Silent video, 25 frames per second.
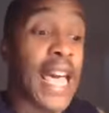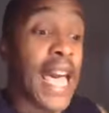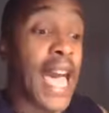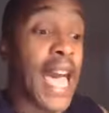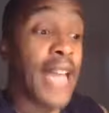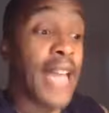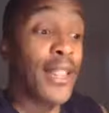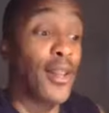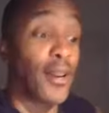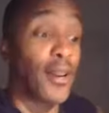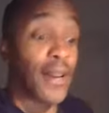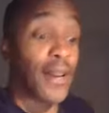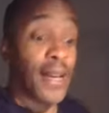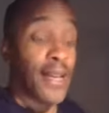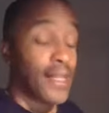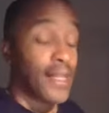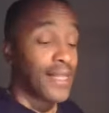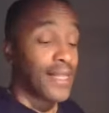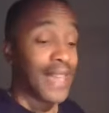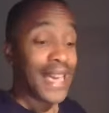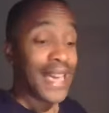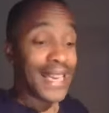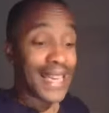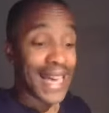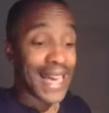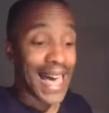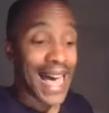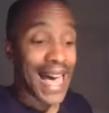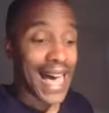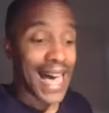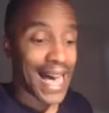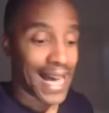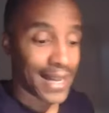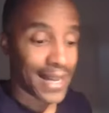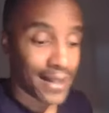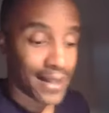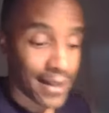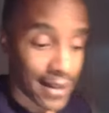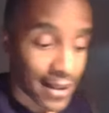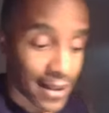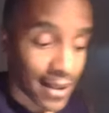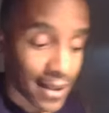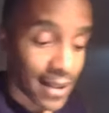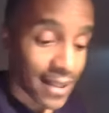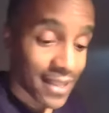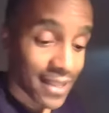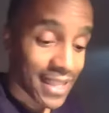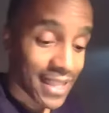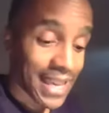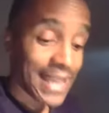And look, thank God
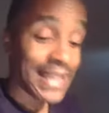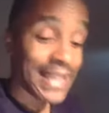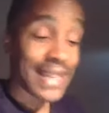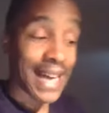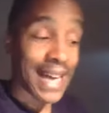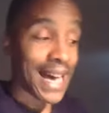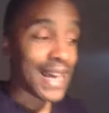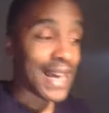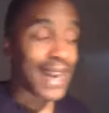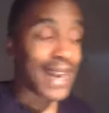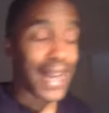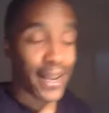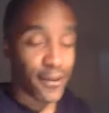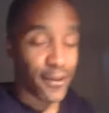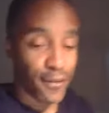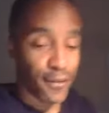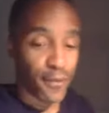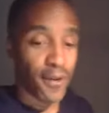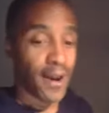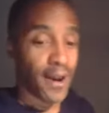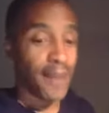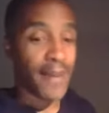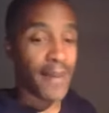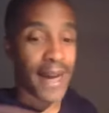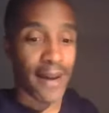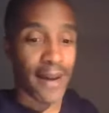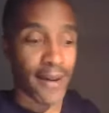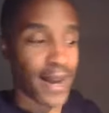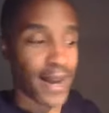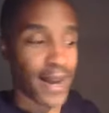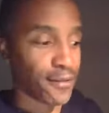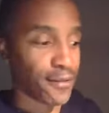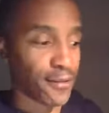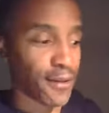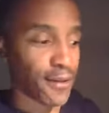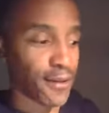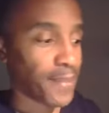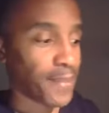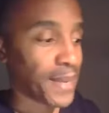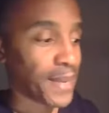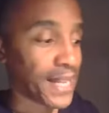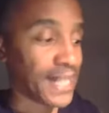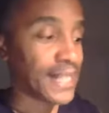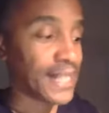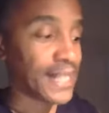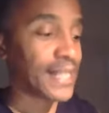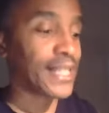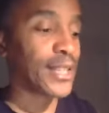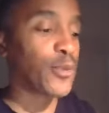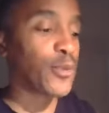I grew up how I grew up. And
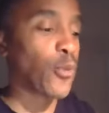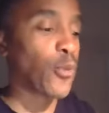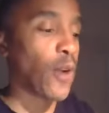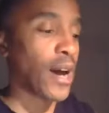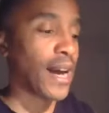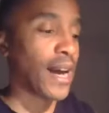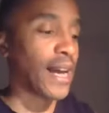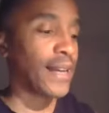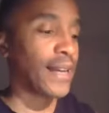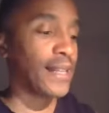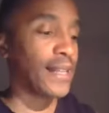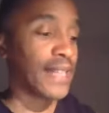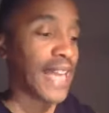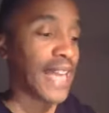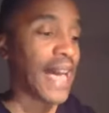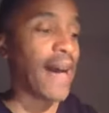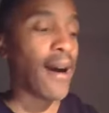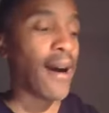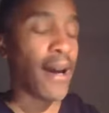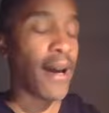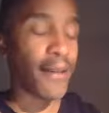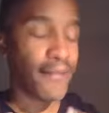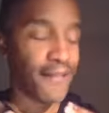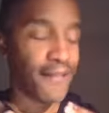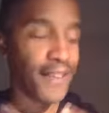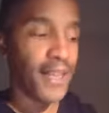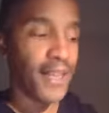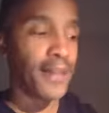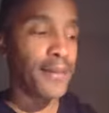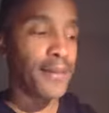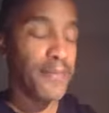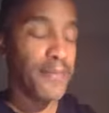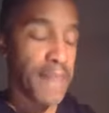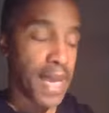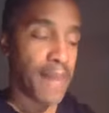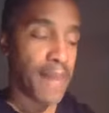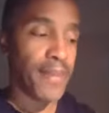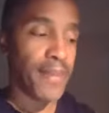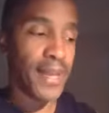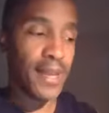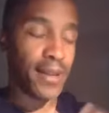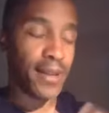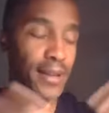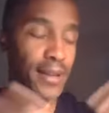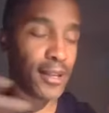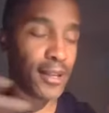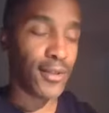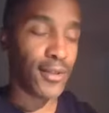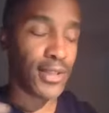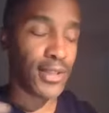this is why now I feel, maybe
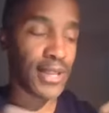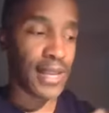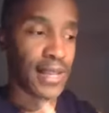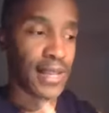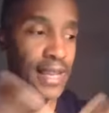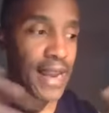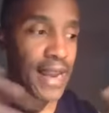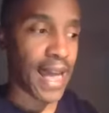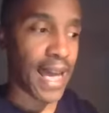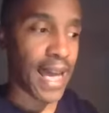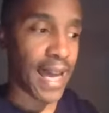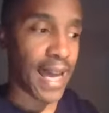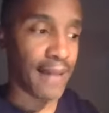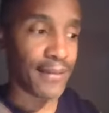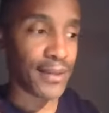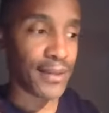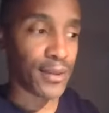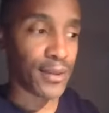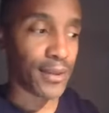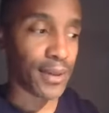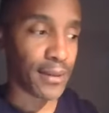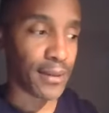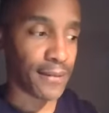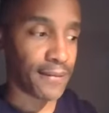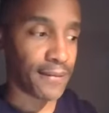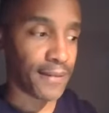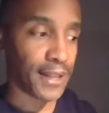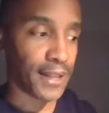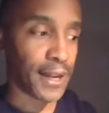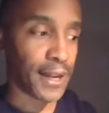you said that I have sort of,